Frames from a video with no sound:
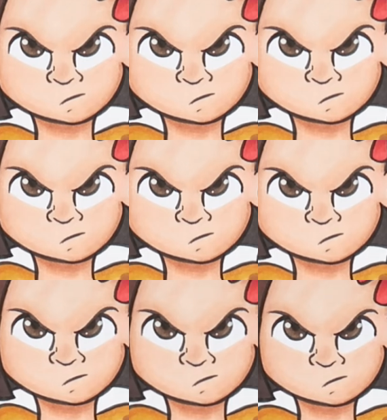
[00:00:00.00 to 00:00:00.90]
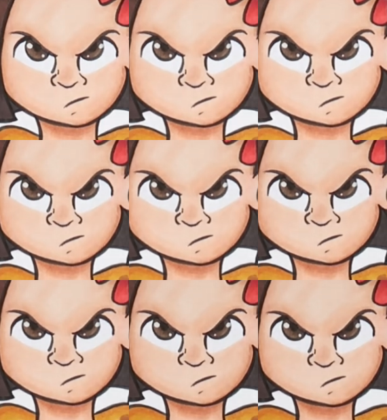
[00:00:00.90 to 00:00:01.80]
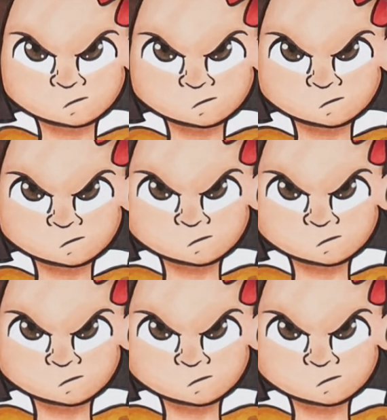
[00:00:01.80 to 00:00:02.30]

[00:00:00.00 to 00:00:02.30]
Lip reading: [no speech]